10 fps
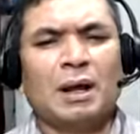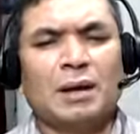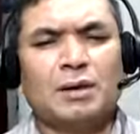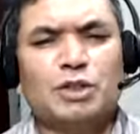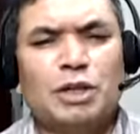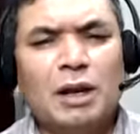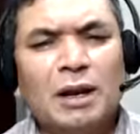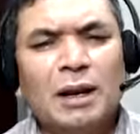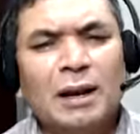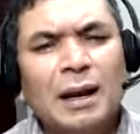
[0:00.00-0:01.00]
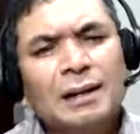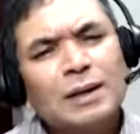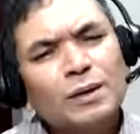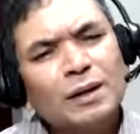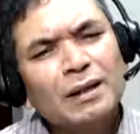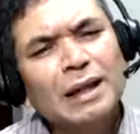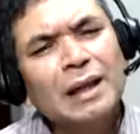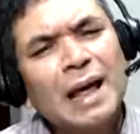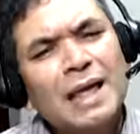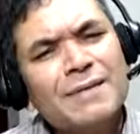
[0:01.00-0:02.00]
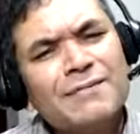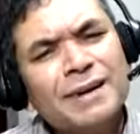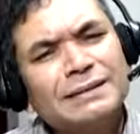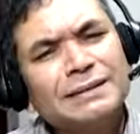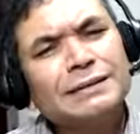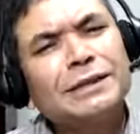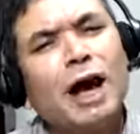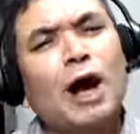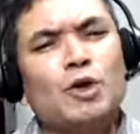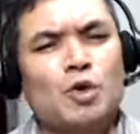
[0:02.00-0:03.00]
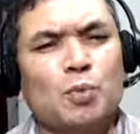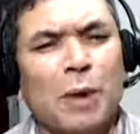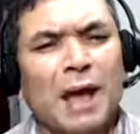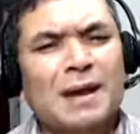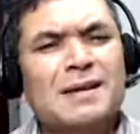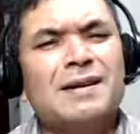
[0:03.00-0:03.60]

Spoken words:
children, and the life runs in the autopilot.